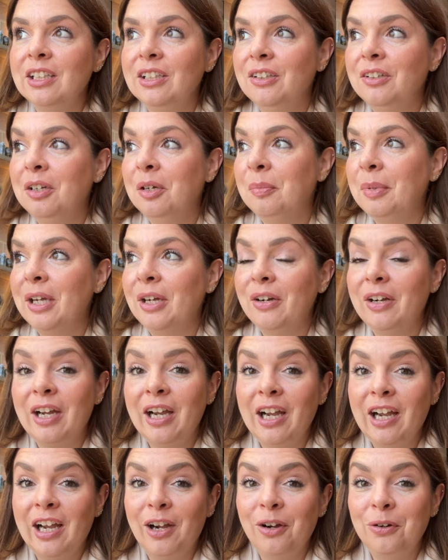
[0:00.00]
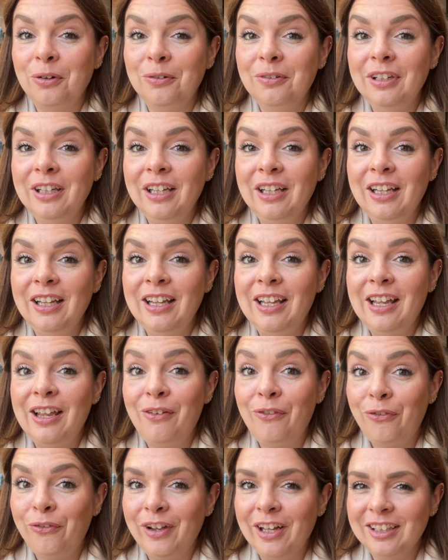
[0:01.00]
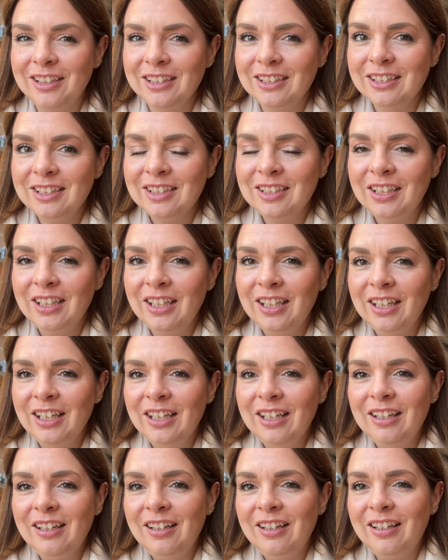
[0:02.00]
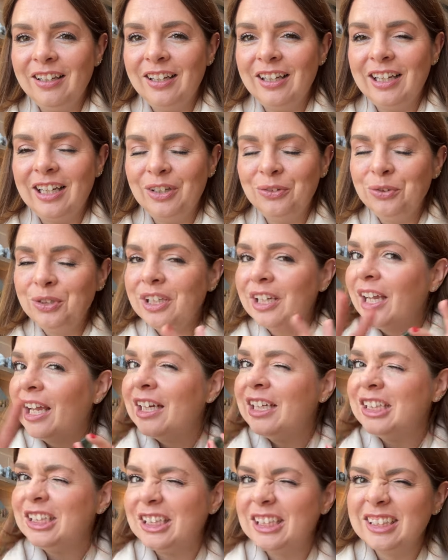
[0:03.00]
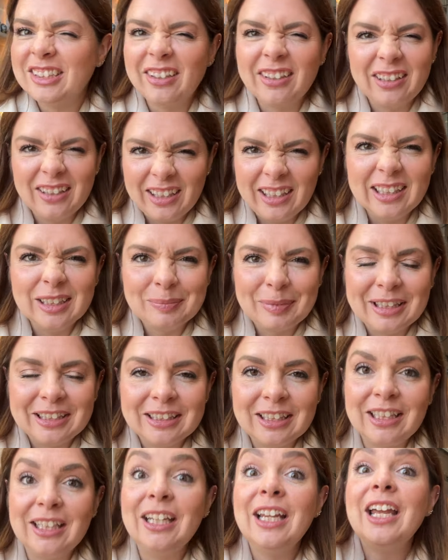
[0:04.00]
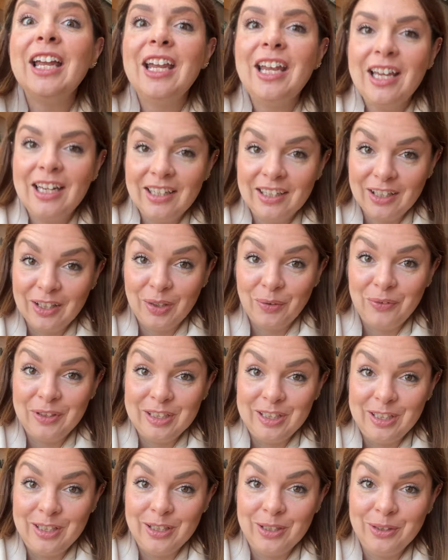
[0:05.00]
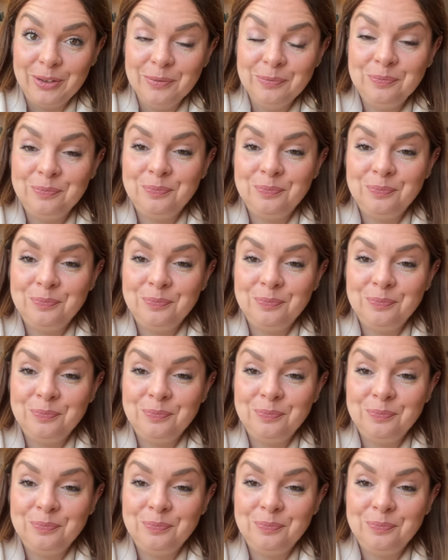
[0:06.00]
you about how it felt and all the energy side of things, basically, in another video.